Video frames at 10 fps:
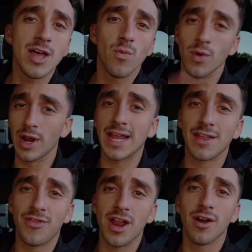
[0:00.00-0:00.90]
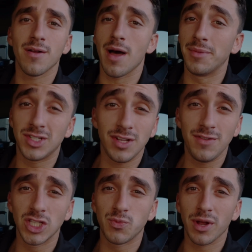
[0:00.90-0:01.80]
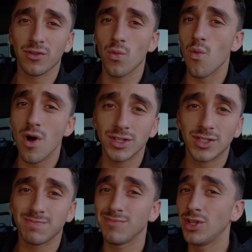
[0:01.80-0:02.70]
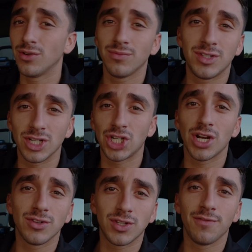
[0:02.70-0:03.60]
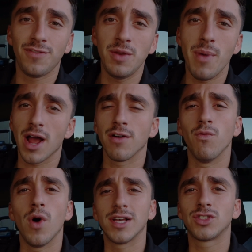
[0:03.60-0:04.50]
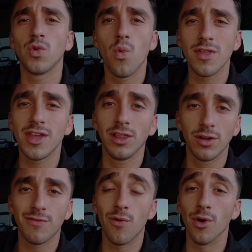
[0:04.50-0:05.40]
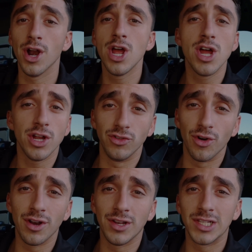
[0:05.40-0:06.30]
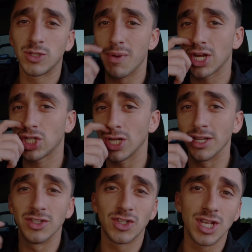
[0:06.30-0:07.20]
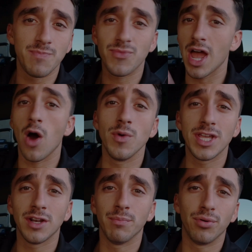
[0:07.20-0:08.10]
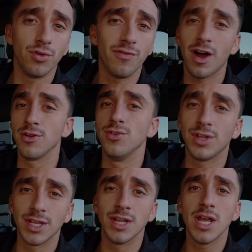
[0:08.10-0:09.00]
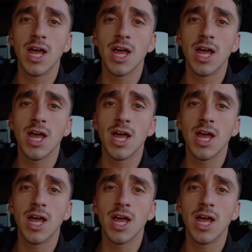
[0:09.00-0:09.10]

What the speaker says: When I get there, I'm going to see if the inspector wants, to share some feedback as to what they look for during an inspection and see how we can improve, how you can